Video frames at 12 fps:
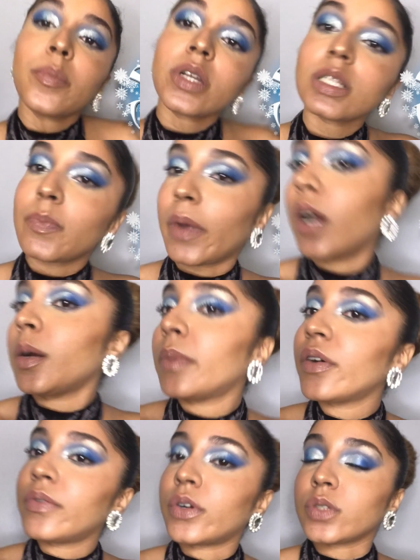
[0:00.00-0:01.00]
but inspired by
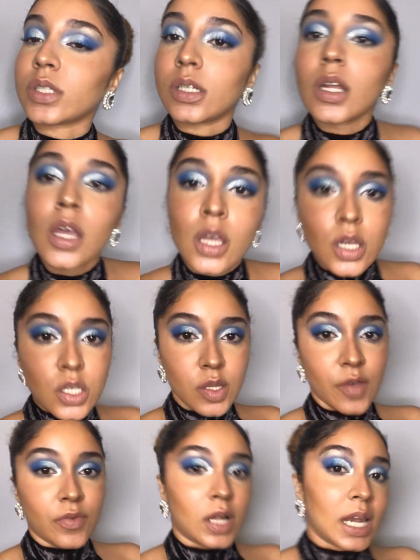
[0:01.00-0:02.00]
Frozen. So
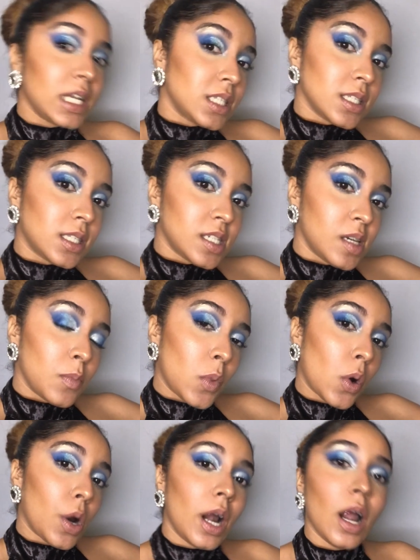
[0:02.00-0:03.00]
if you'd like to see
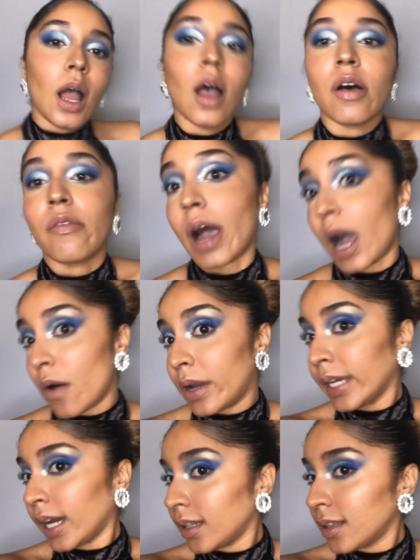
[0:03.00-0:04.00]
more of how I
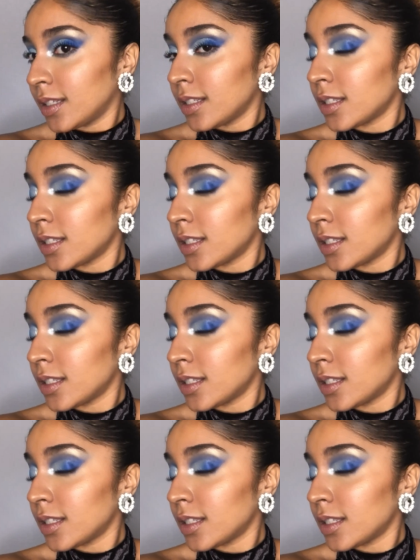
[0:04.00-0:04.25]
got this